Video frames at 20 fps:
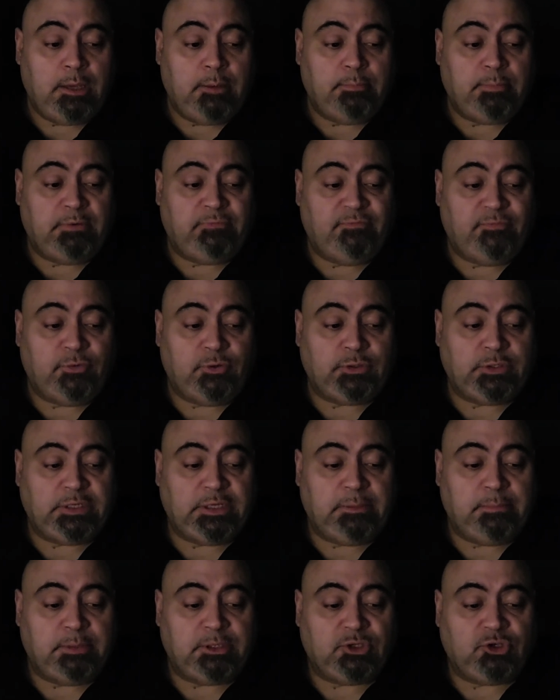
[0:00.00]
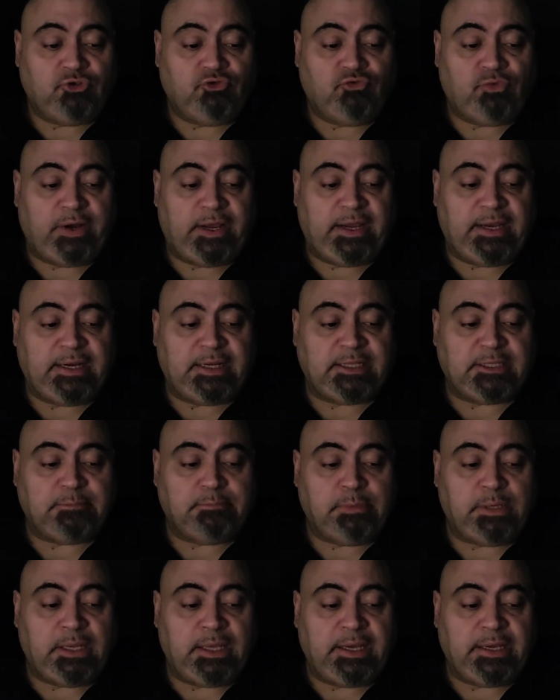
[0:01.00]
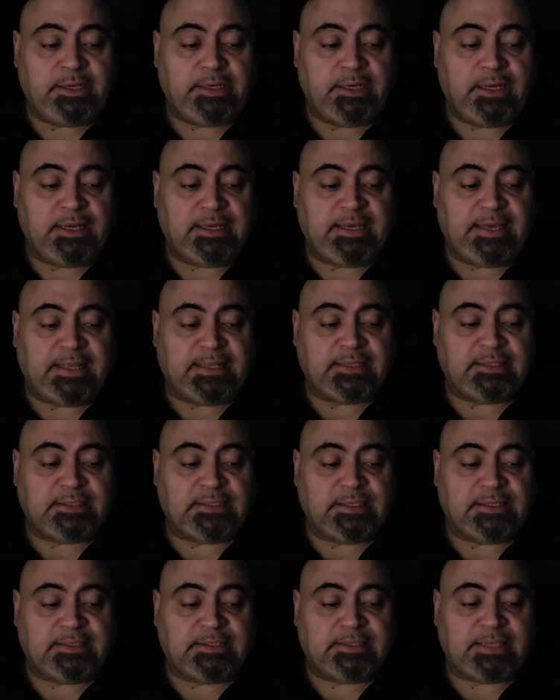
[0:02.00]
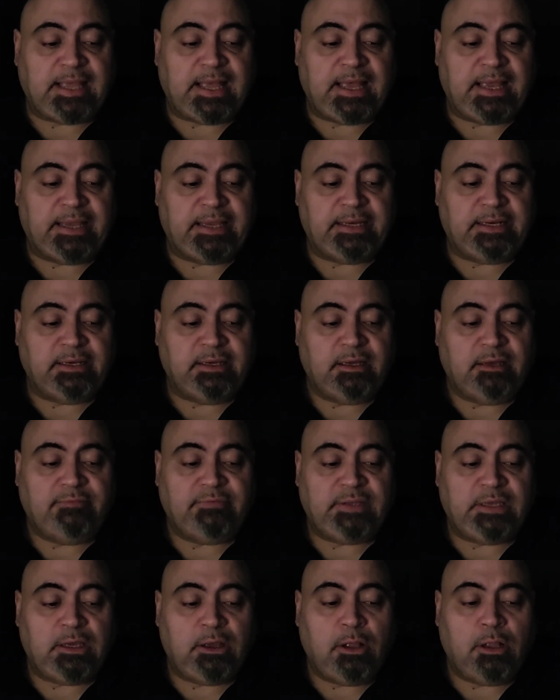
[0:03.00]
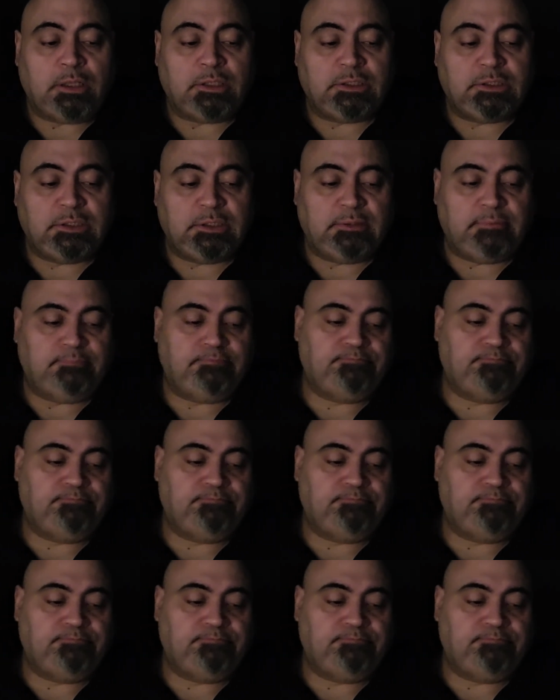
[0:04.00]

But first he must drain its blood against the side of the altar.